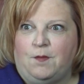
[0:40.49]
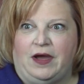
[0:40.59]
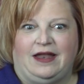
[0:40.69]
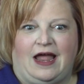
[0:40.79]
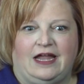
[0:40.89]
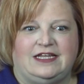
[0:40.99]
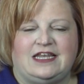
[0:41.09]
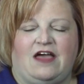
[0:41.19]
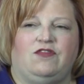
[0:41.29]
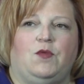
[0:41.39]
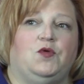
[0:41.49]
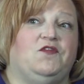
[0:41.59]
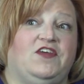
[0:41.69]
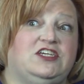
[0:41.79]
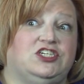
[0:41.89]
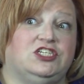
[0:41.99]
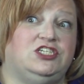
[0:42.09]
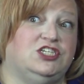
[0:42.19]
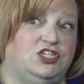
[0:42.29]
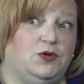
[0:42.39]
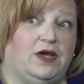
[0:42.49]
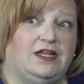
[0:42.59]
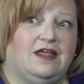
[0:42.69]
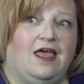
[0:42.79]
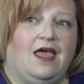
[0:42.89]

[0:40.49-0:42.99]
but I didn't have the motivation to do it.